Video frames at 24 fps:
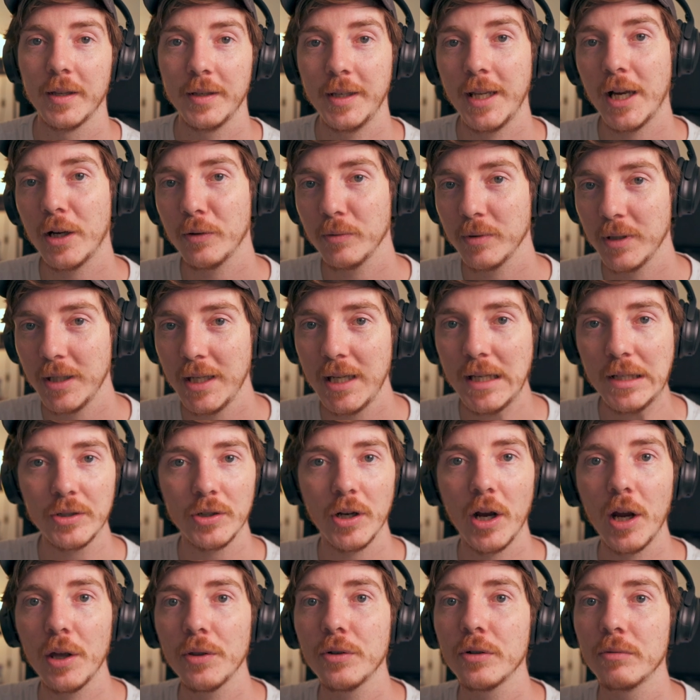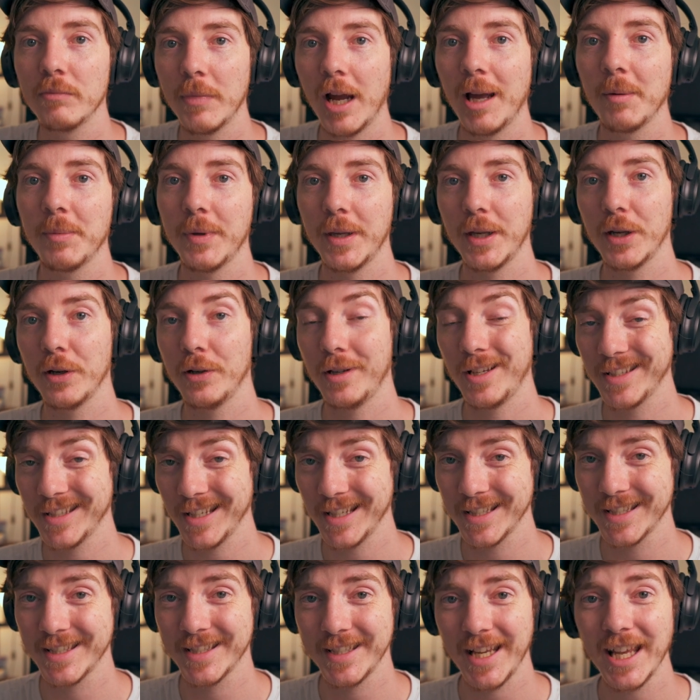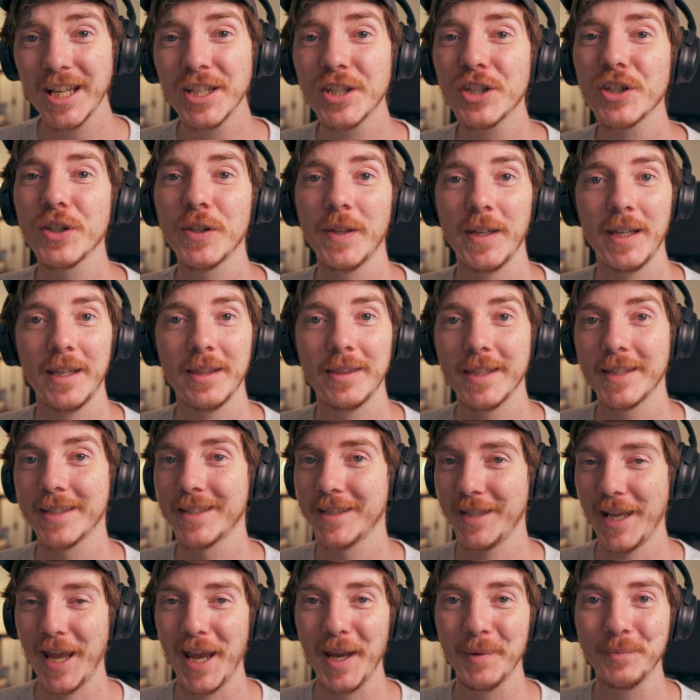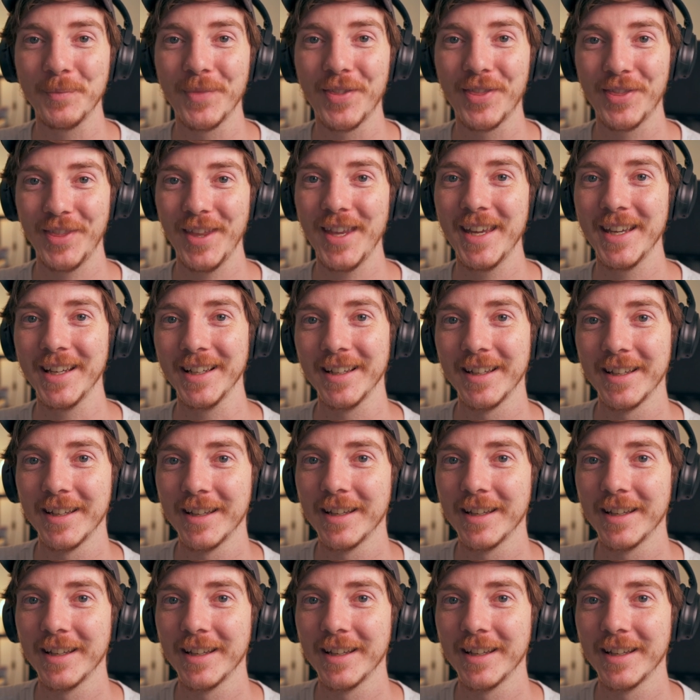Now, each other map here is essentially the same thing.